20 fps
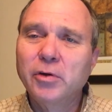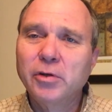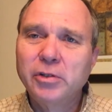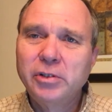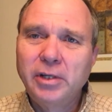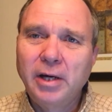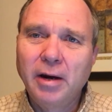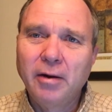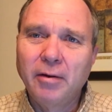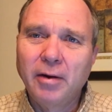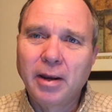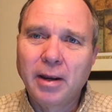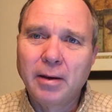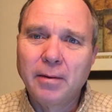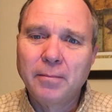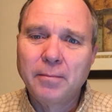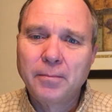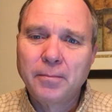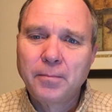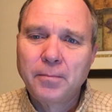sharing
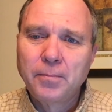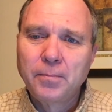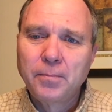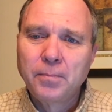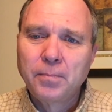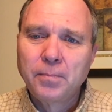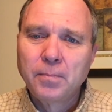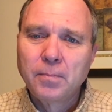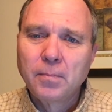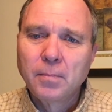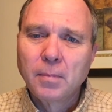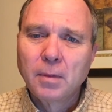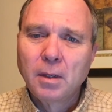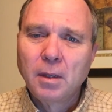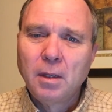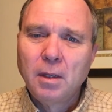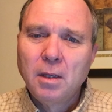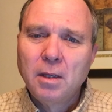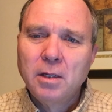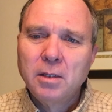
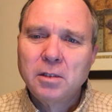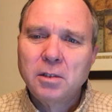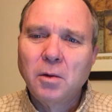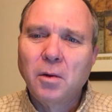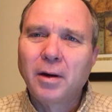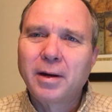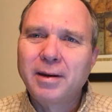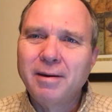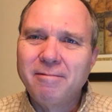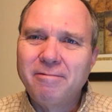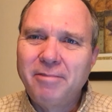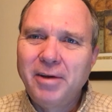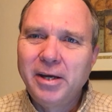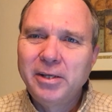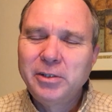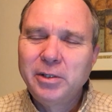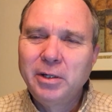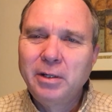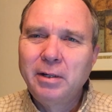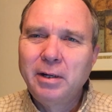so our
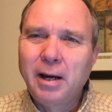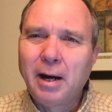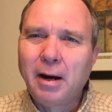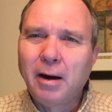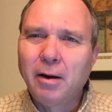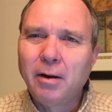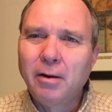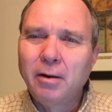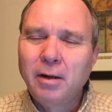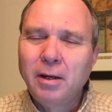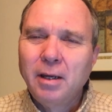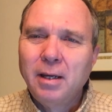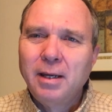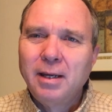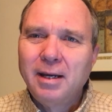confession, our